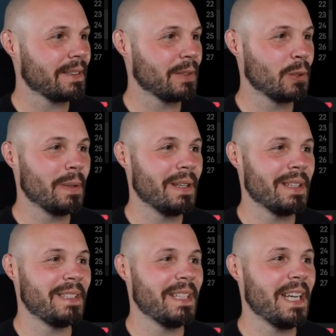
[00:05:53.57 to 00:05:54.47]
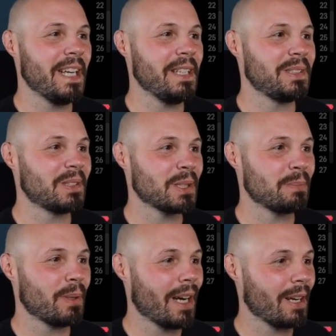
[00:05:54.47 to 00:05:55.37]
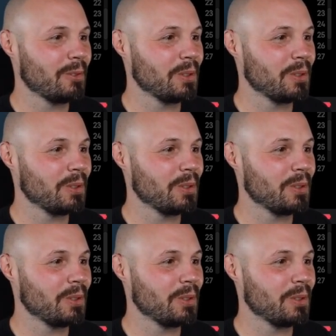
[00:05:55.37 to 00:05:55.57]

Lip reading: little bit of the danger spot.